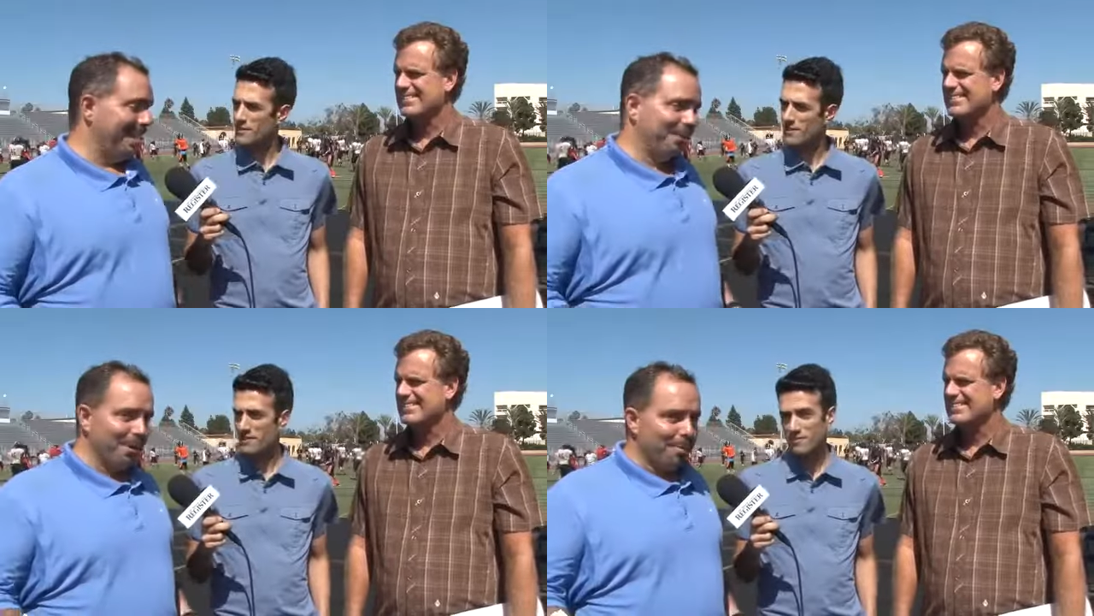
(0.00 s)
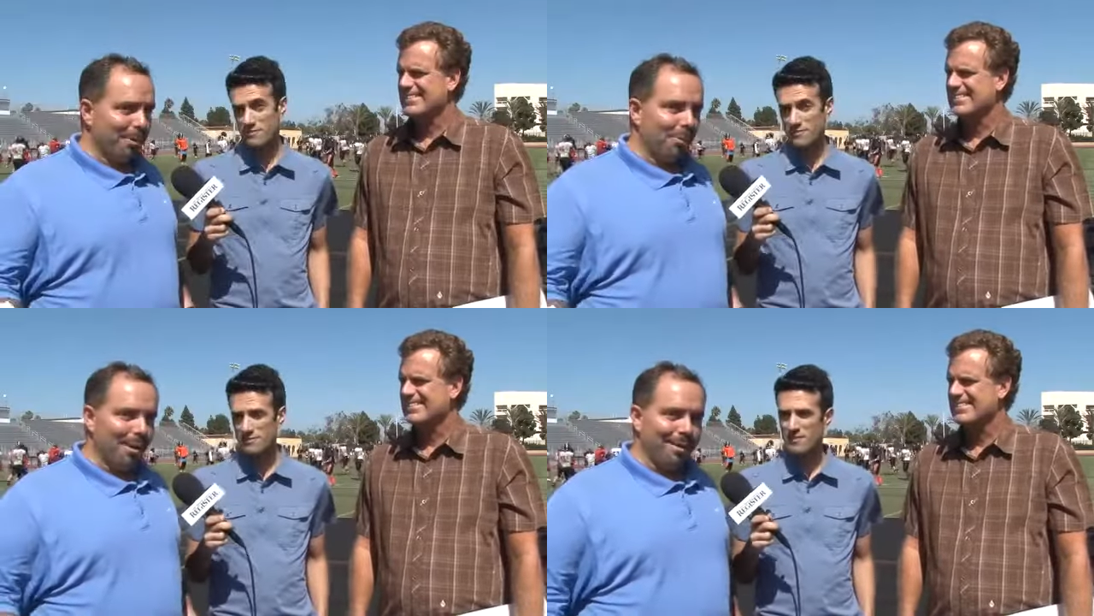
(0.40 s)
Speaker 1: Yeah, they're
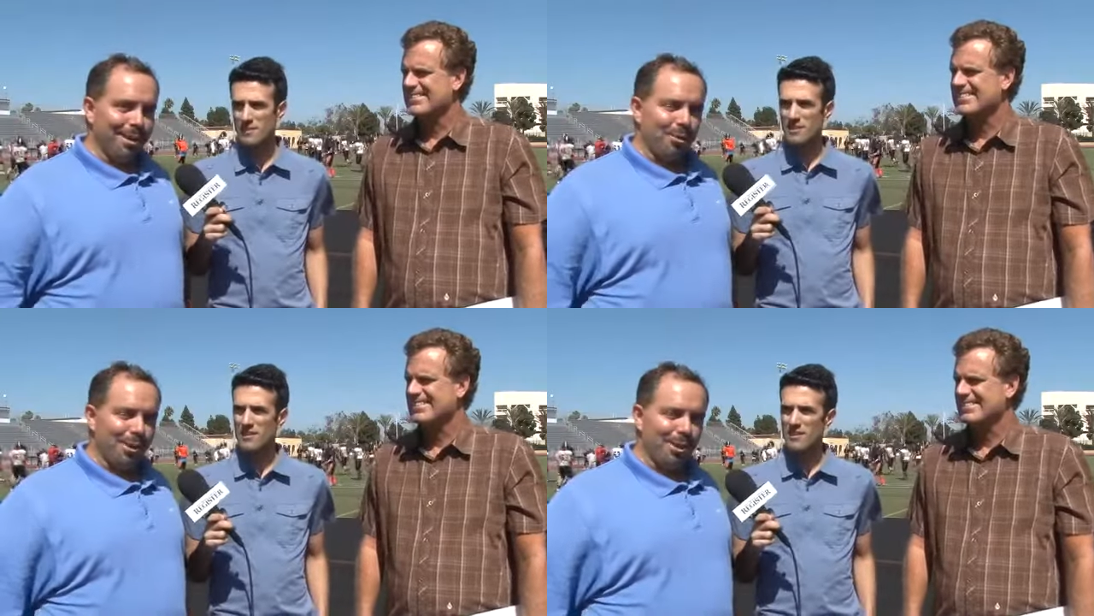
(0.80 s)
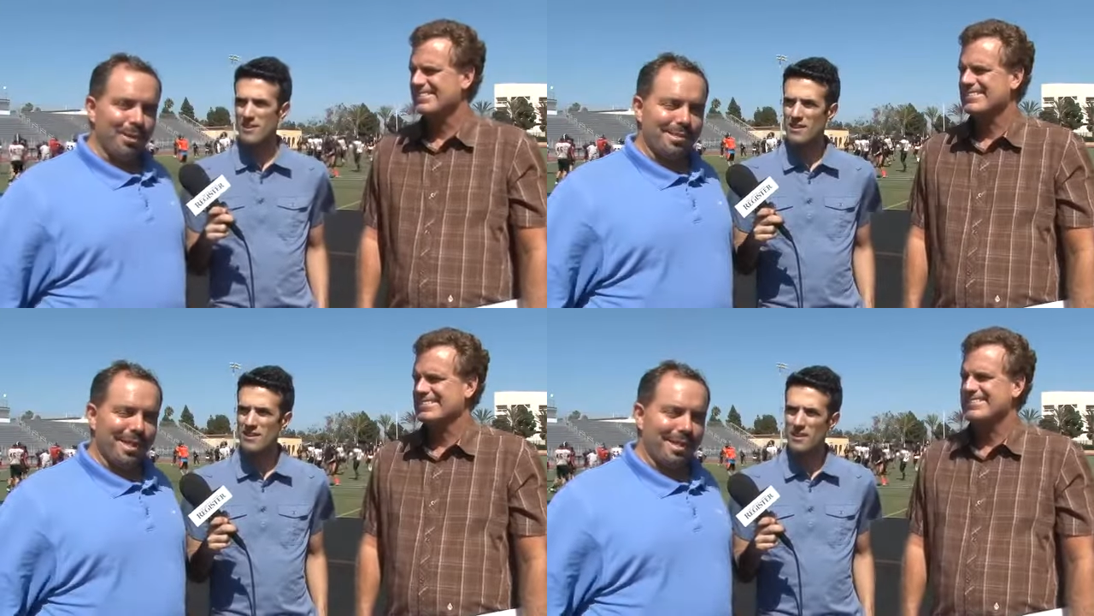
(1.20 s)
number one, according to
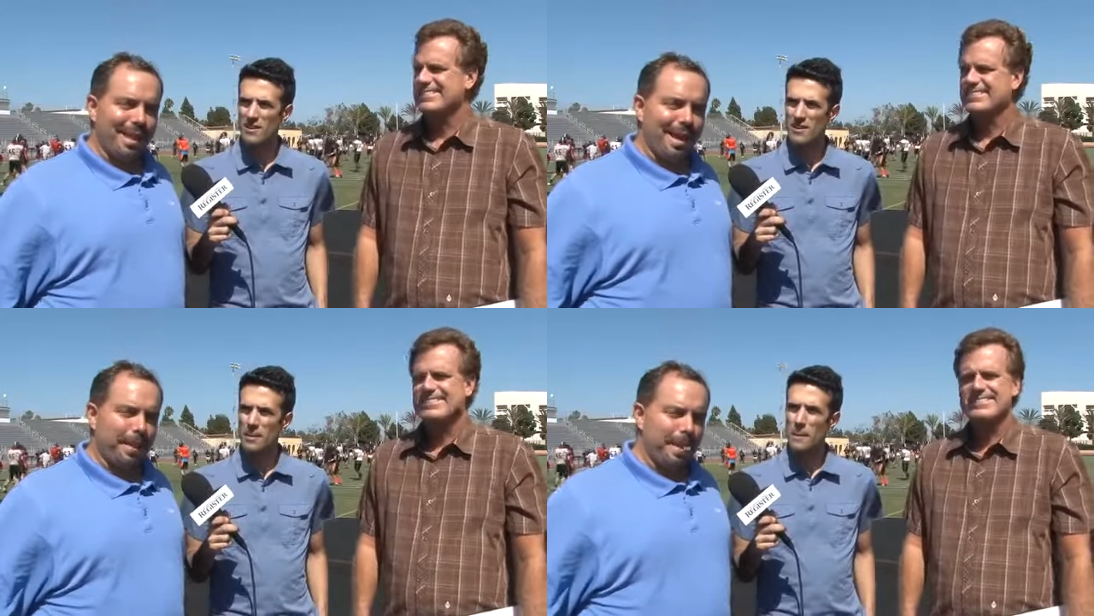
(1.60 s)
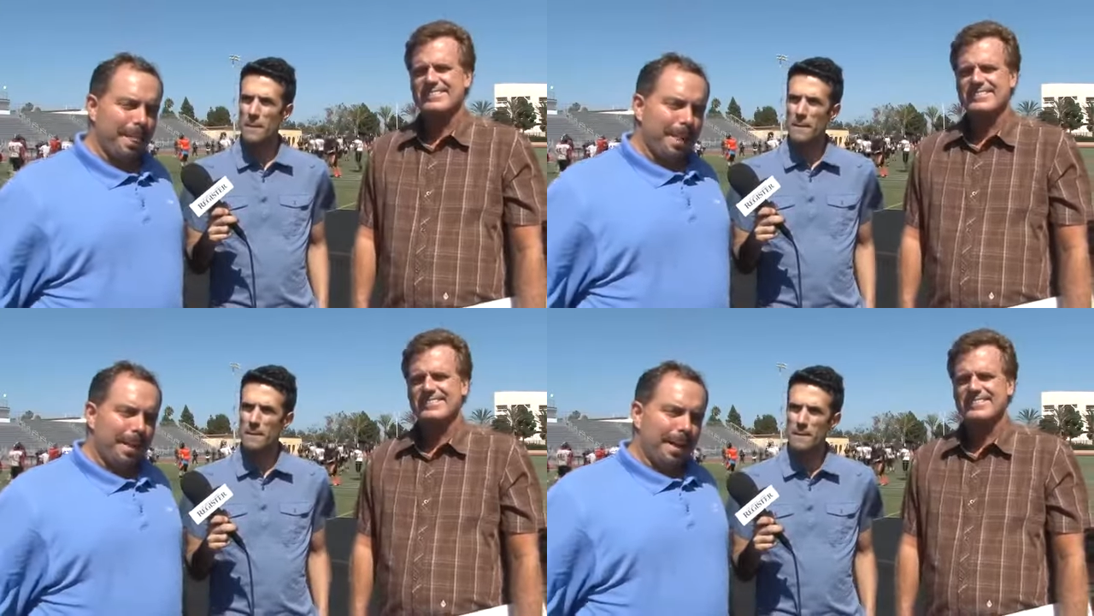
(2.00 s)
USA Today.
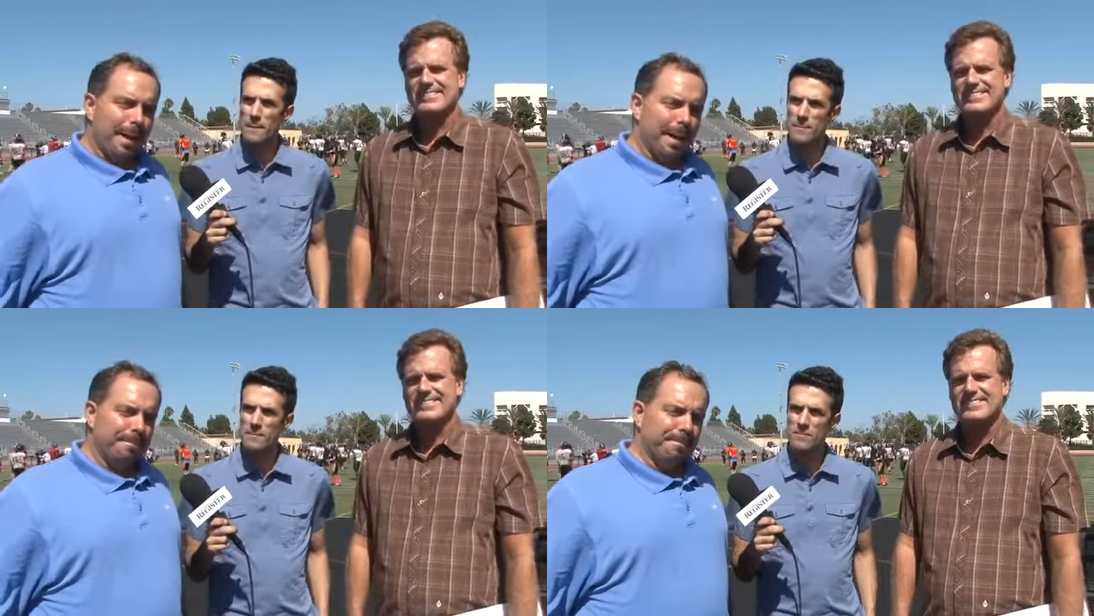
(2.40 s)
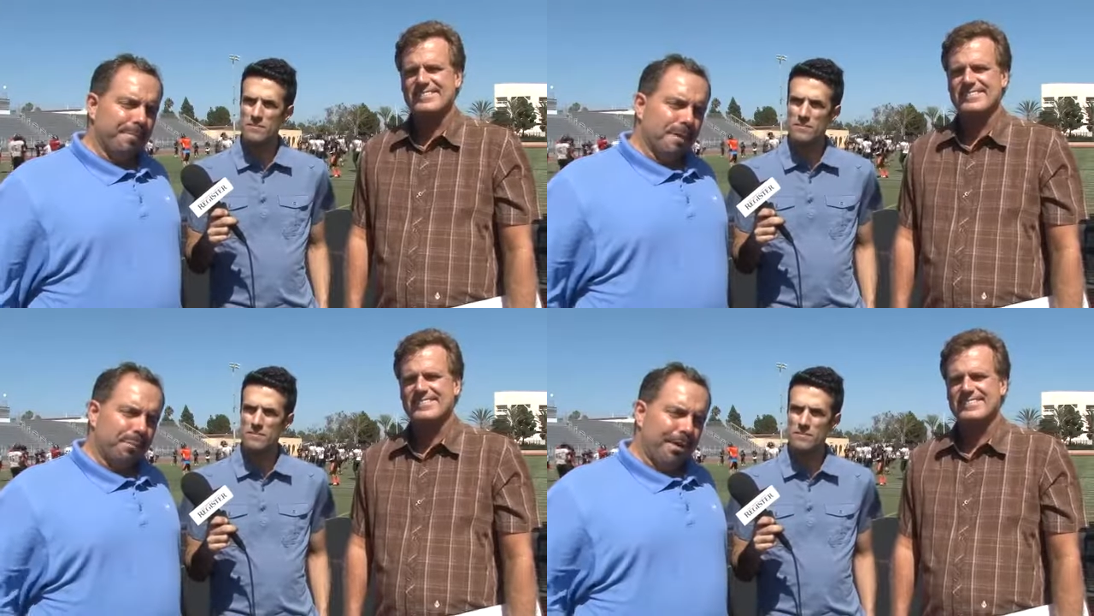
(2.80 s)
Um,
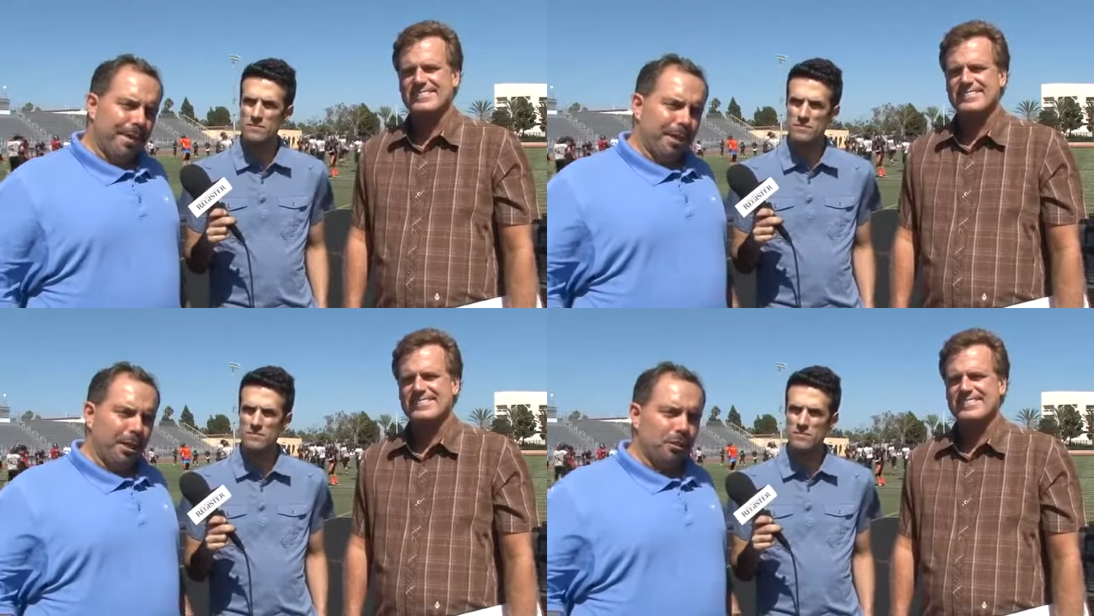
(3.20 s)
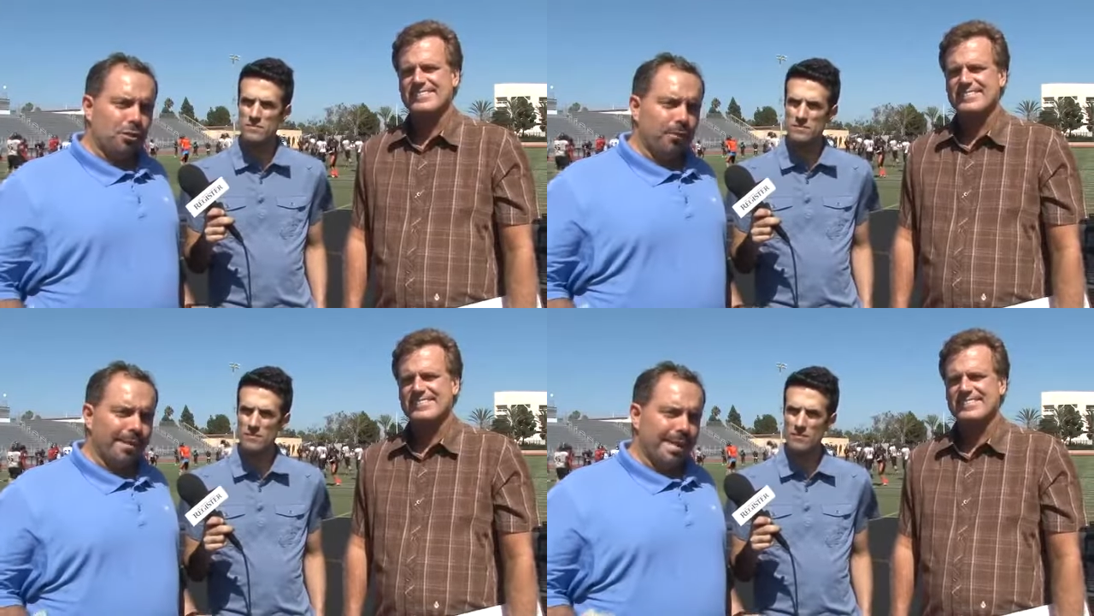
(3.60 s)
but I think, you know,
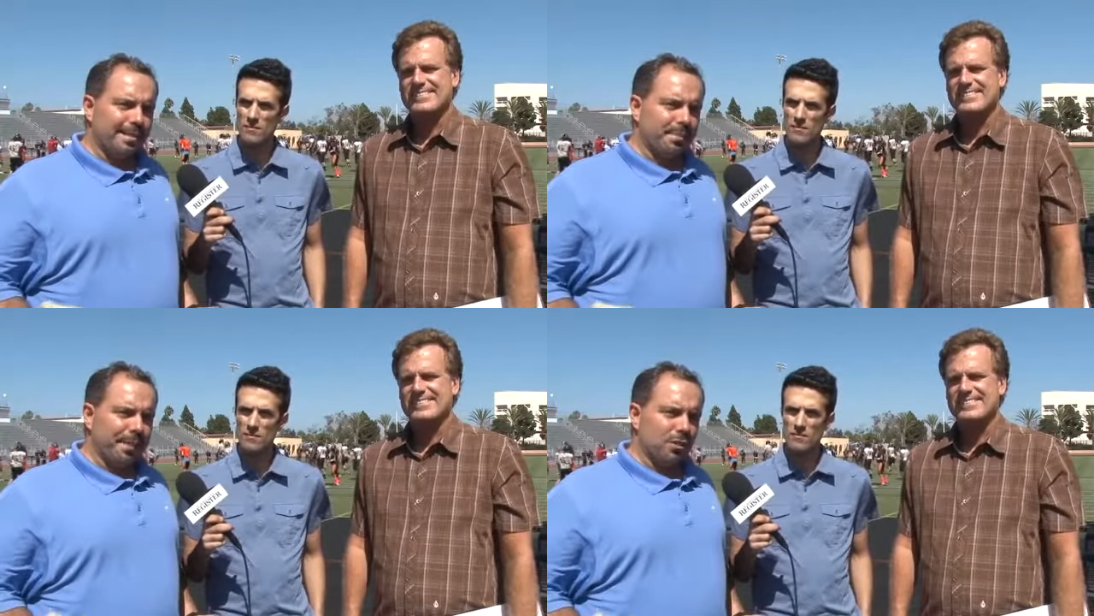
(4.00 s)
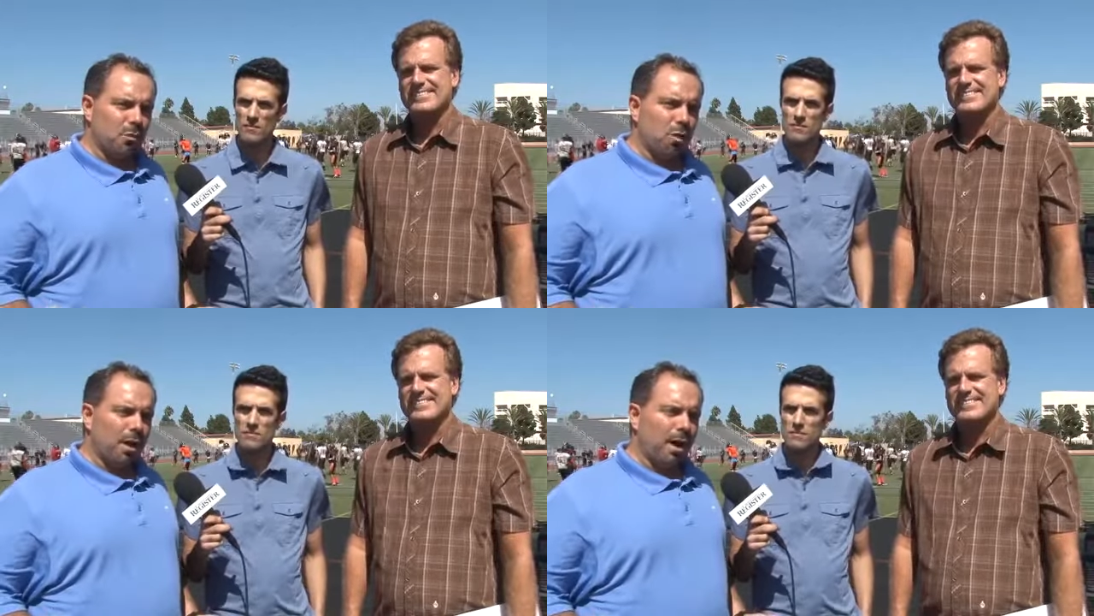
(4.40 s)
Servite's got some things to work